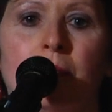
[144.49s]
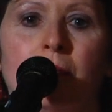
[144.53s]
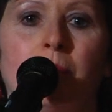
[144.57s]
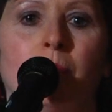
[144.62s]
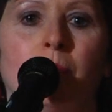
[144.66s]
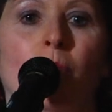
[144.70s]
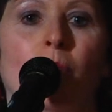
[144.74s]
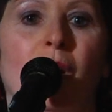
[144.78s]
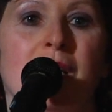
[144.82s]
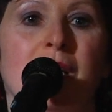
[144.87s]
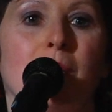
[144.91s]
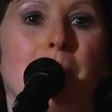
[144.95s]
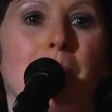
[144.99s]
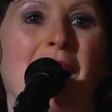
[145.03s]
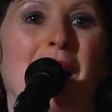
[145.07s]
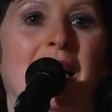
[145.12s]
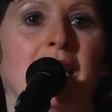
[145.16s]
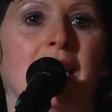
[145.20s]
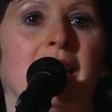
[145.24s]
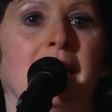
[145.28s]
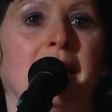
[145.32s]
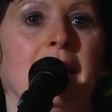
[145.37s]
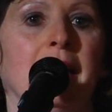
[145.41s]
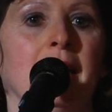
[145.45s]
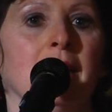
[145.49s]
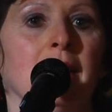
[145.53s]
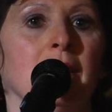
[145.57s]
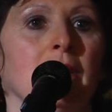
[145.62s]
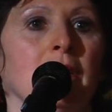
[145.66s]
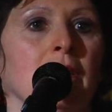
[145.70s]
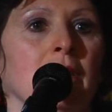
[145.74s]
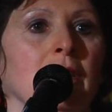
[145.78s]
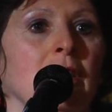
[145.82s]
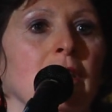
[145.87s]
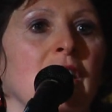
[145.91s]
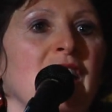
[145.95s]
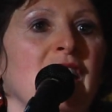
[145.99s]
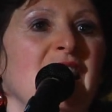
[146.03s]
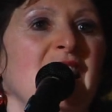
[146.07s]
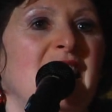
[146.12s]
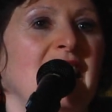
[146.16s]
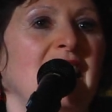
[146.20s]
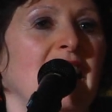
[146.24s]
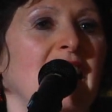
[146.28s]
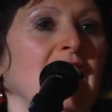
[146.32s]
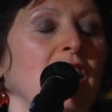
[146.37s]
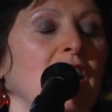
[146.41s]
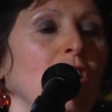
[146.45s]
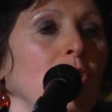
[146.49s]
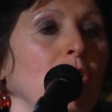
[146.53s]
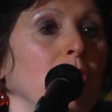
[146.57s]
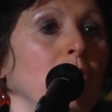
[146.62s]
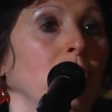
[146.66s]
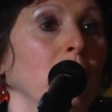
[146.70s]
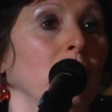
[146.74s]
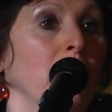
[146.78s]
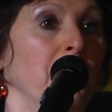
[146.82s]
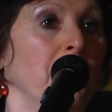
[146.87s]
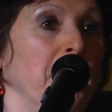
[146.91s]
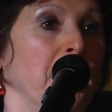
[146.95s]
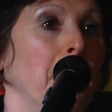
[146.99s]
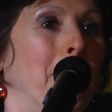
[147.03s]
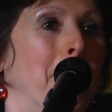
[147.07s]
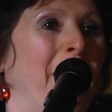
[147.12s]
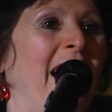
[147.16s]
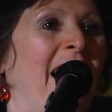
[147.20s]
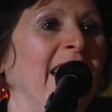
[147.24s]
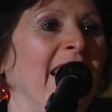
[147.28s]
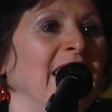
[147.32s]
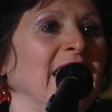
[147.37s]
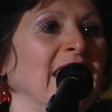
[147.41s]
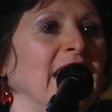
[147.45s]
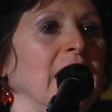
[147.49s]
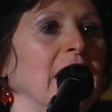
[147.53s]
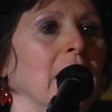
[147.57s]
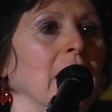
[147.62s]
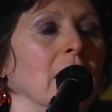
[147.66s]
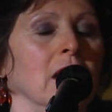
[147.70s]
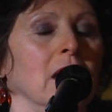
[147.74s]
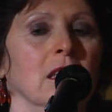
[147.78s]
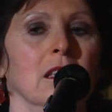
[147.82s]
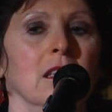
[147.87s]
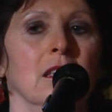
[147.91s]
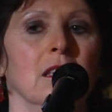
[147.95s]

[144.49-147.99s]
Boaz Malchi, skinnier than a pine needle.